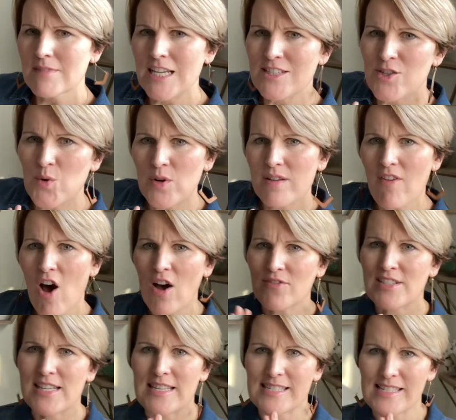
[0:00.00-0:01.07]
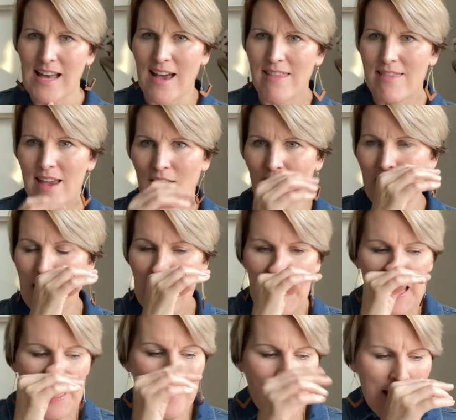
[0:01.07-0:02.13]
sort of off to the side there.
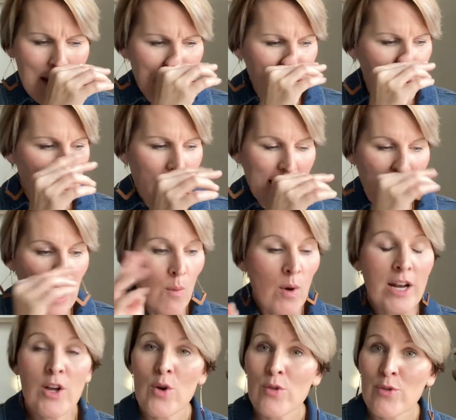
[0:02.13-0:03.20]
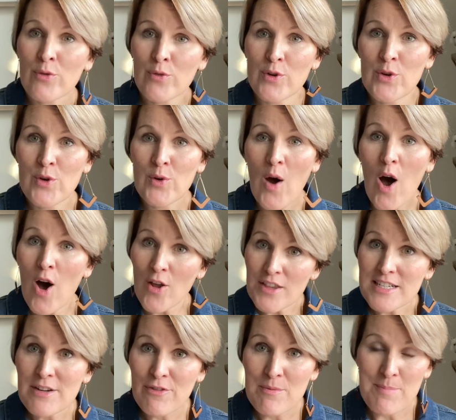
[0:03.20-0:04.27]
But I wanna go through all the
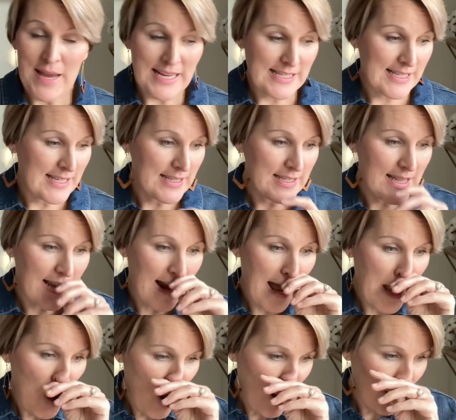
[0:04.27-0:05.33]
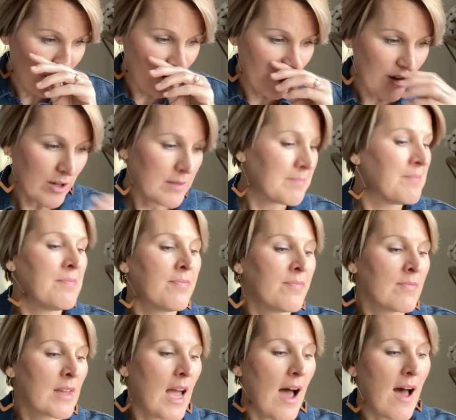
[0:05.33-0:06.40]
different bases that I offer.
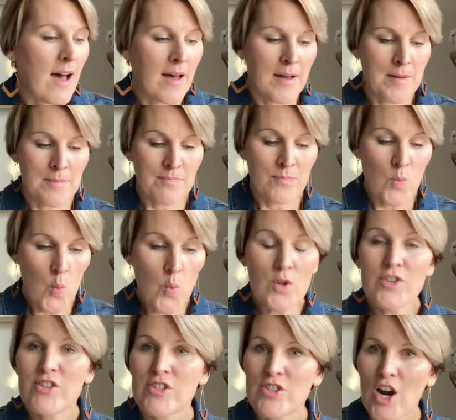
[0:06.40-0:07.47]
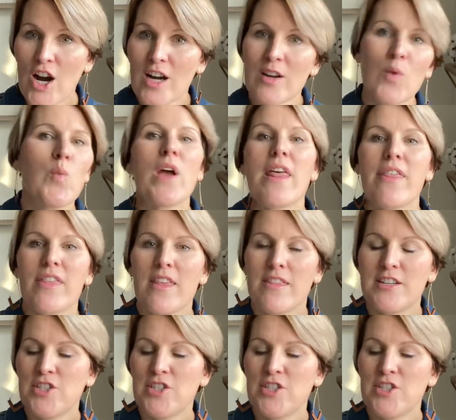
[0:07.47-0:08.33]
Um, we'll start with the